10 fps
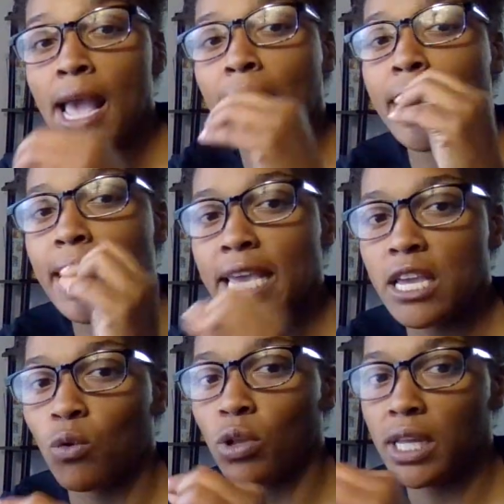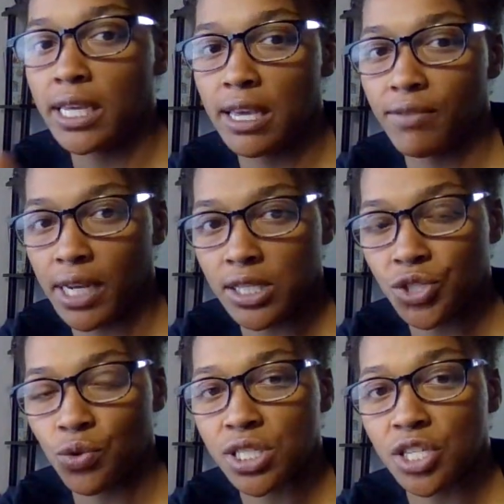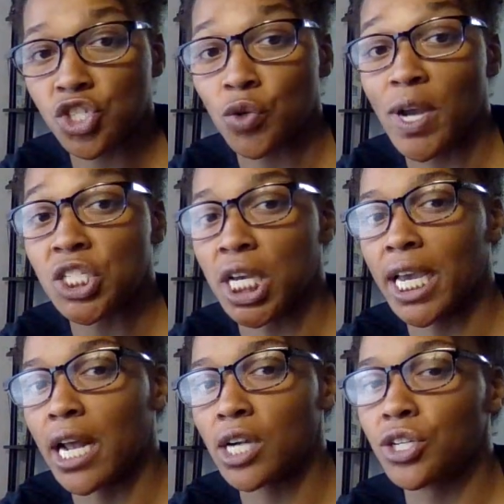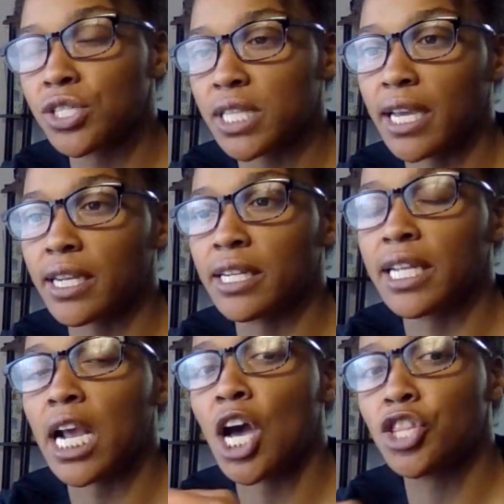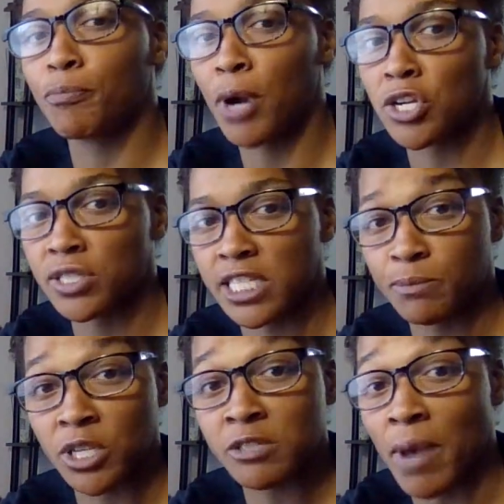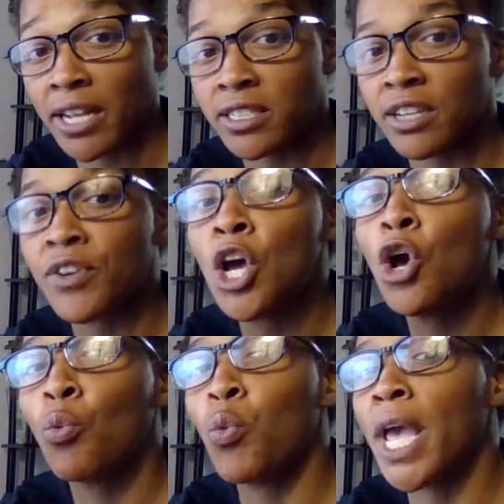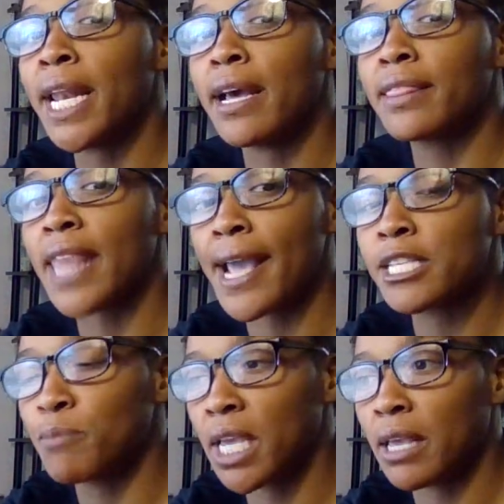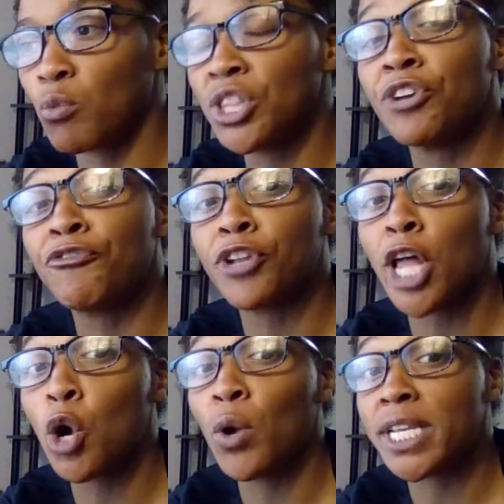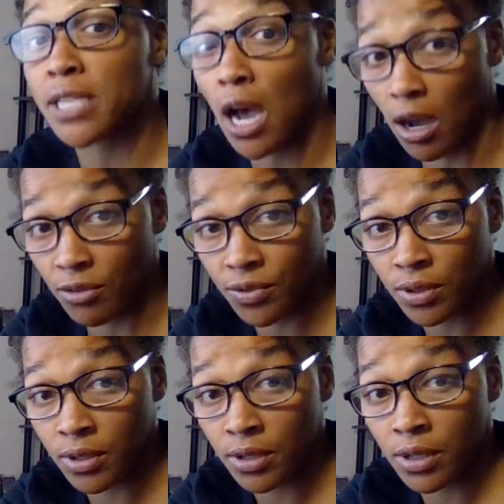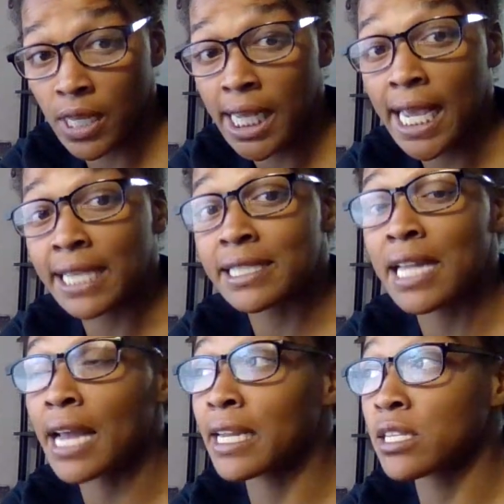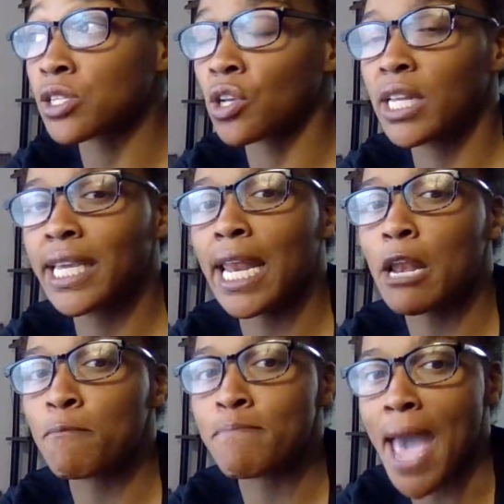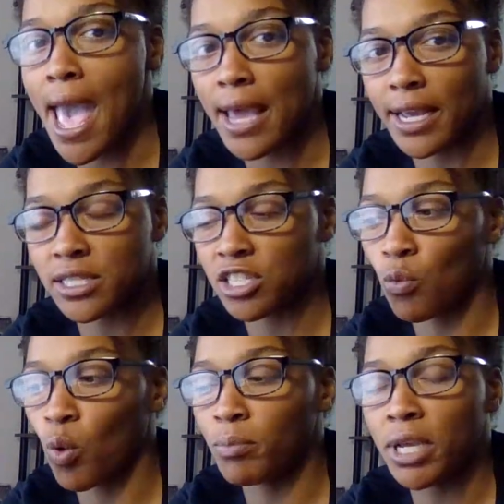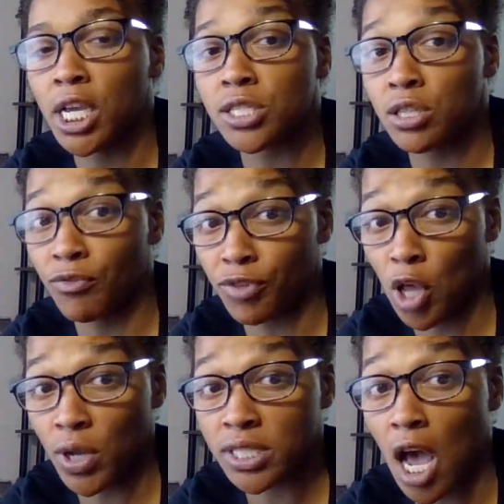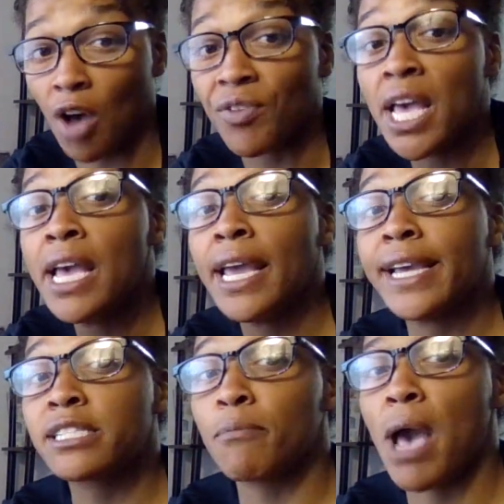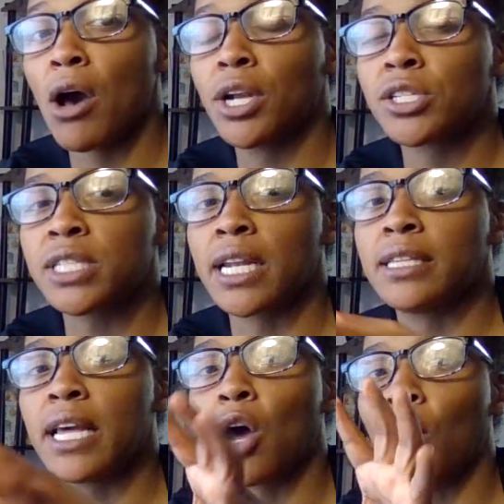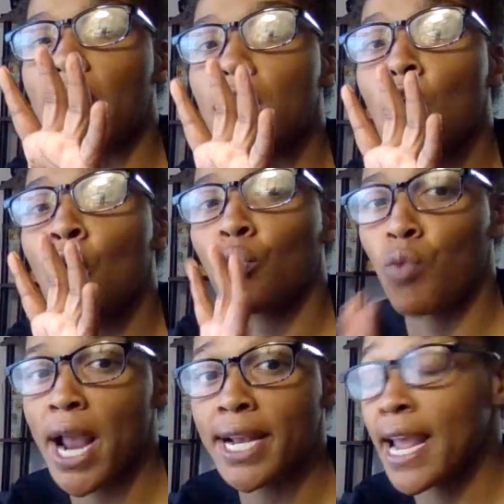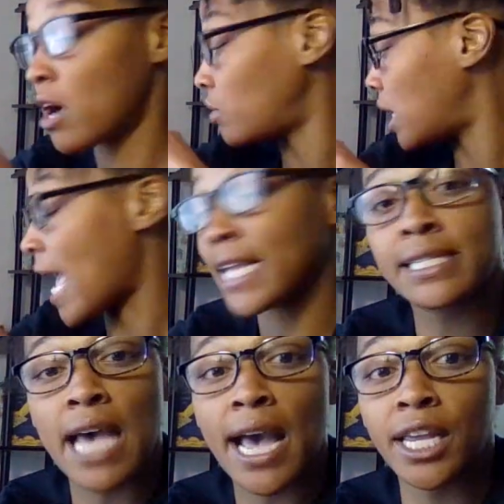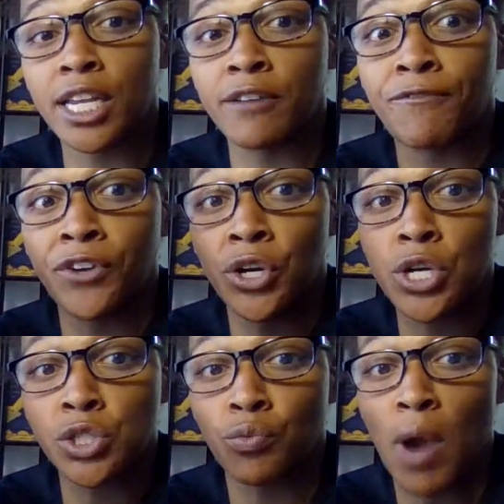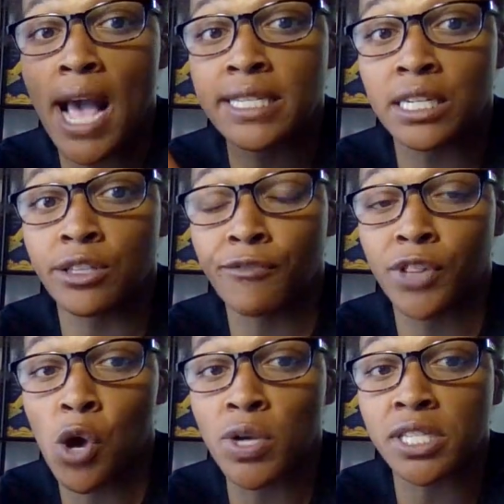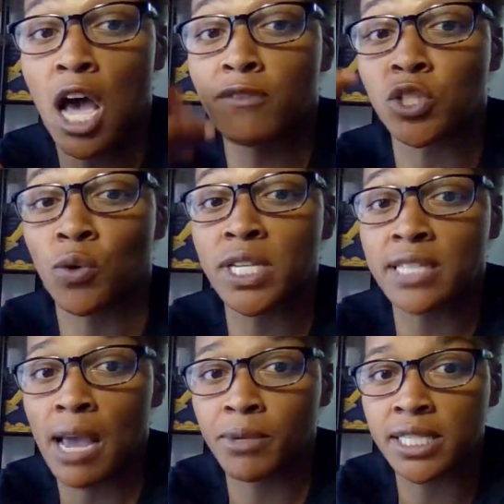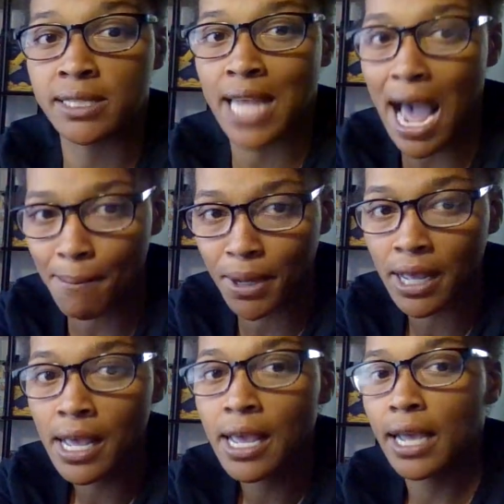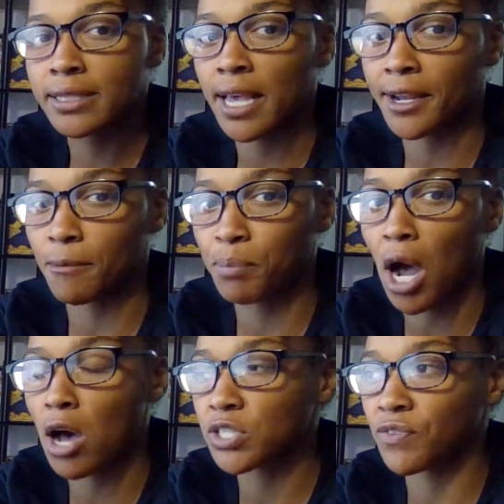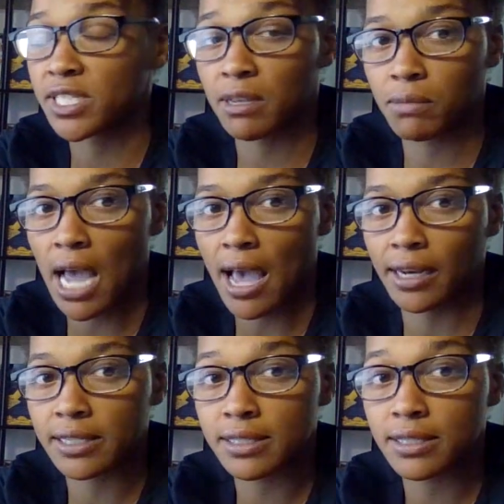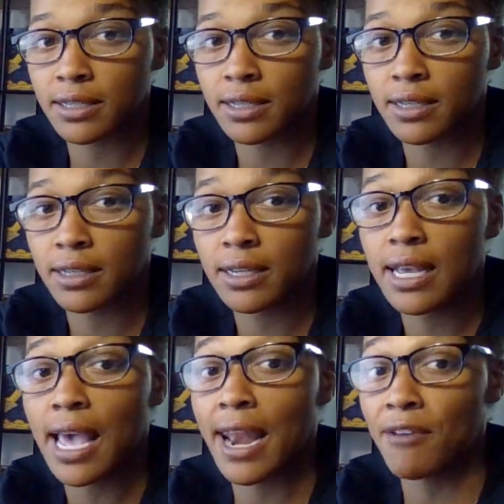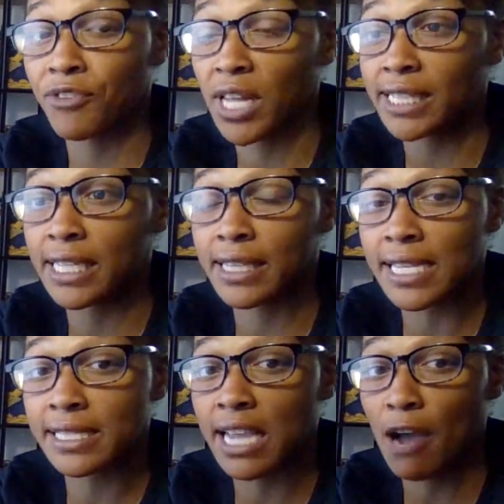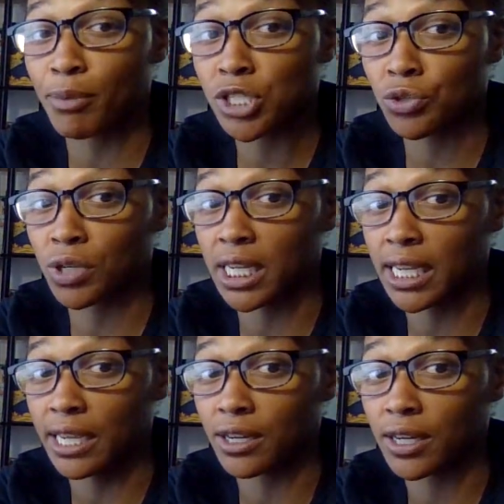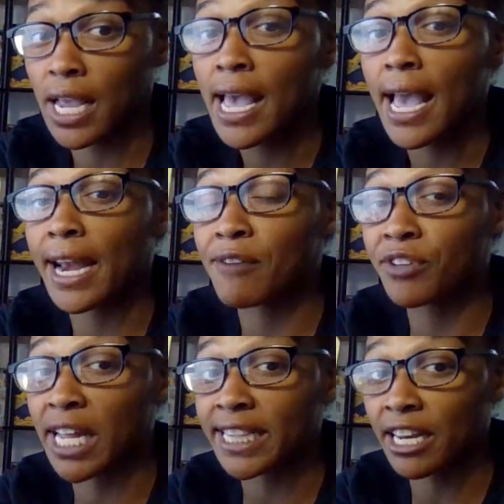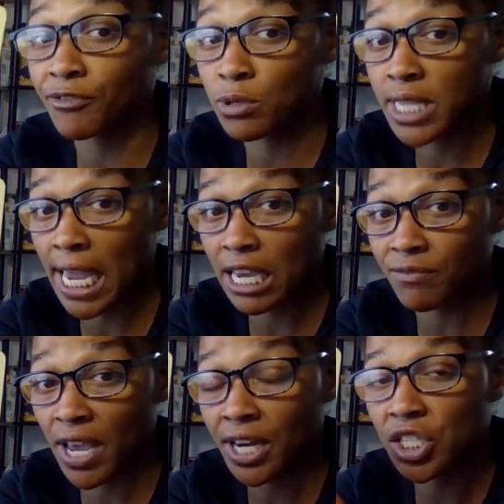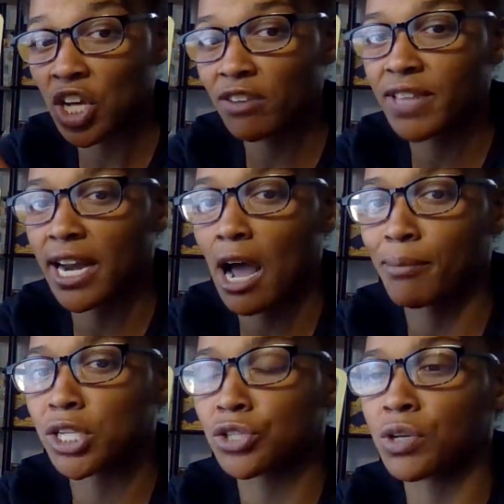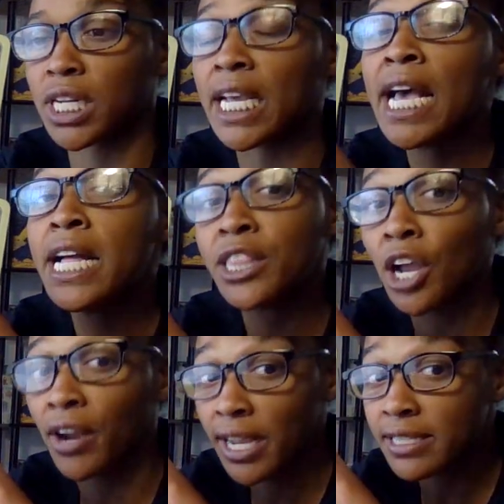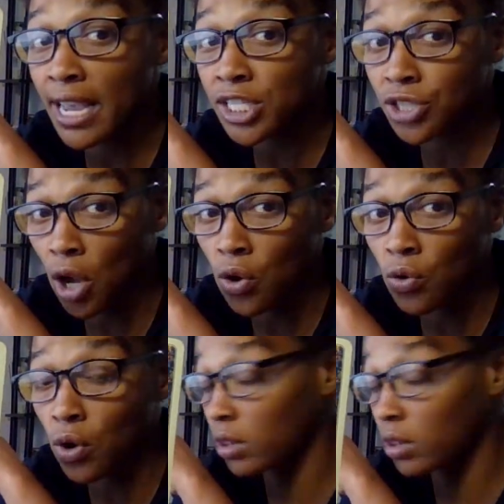and equally giving into a situation and understanding the other person's perspective when the flow is off. It's not necessarily getting mad at someone because the flow is off. It's about understanding that, okay, right now anxiety and fear is arising and the flow is off, so it's time to stop and take a pause for some guidance. And I feel like that's the opportunity here. And I feel like that if you take advantage of that opportunity, there is a stone,